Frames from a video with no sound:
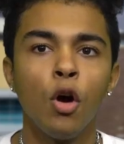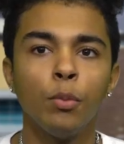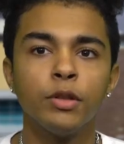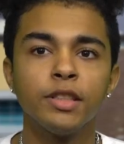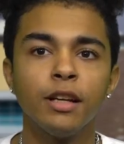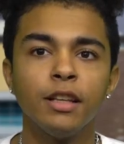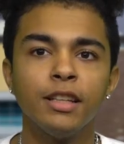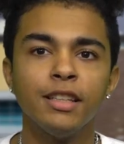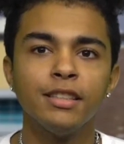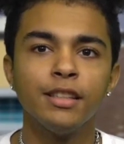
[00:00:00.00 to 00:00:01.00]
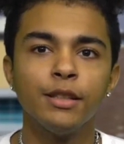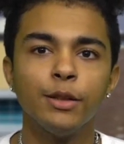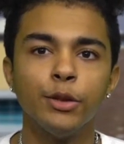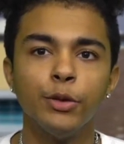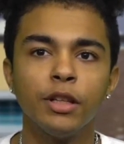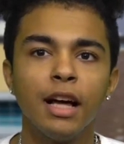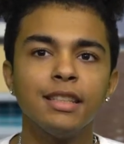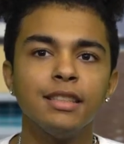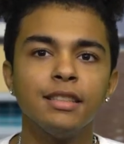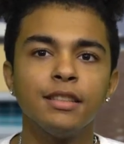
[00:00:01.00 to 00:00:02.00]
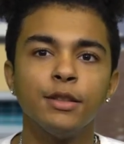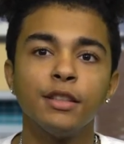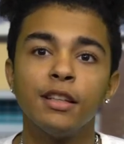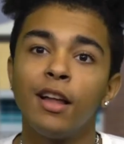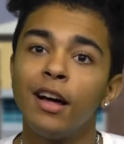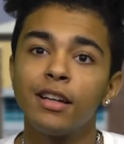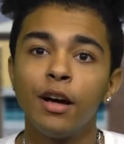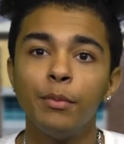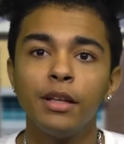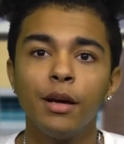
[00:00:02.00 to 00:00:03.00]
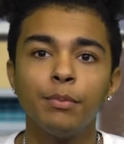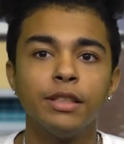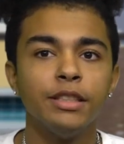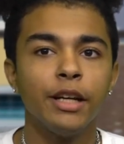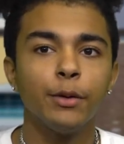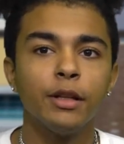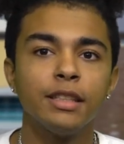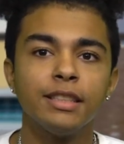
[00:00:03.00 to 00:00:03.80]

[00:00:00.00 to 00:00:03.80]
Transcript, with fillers: Hope you're settling into your new classes. There's a lot coming up this January.